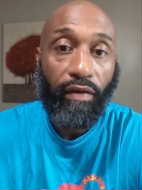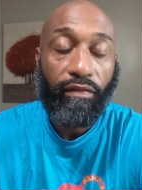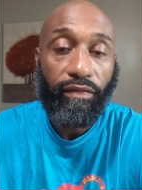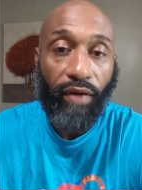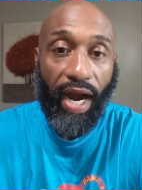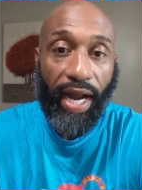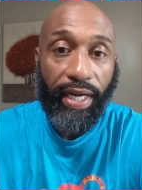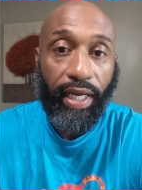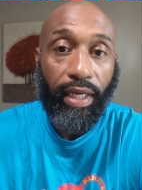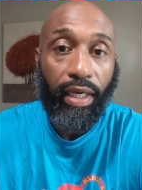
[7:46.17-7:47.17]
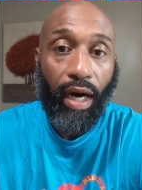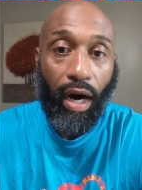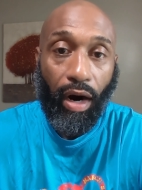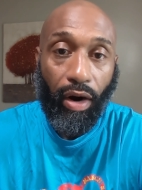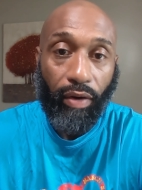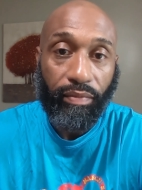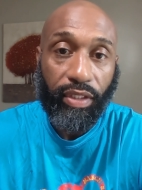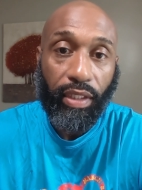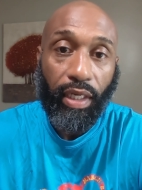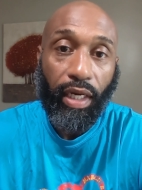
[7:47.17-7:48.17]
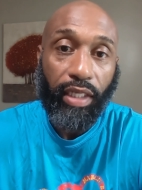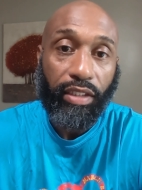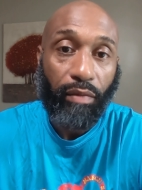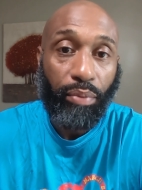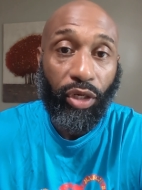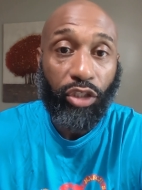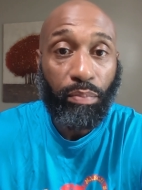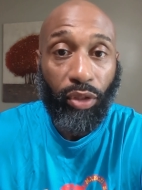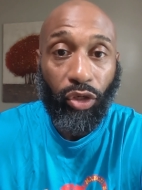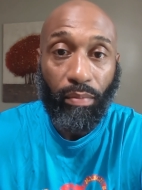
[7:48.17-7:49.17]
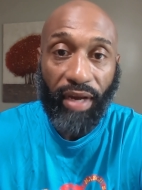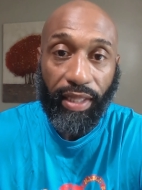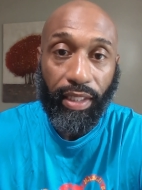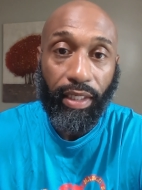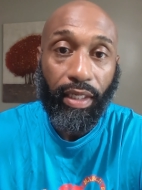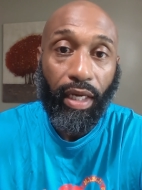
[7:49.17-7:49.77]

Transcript: Friday, arms. It's a push pull method.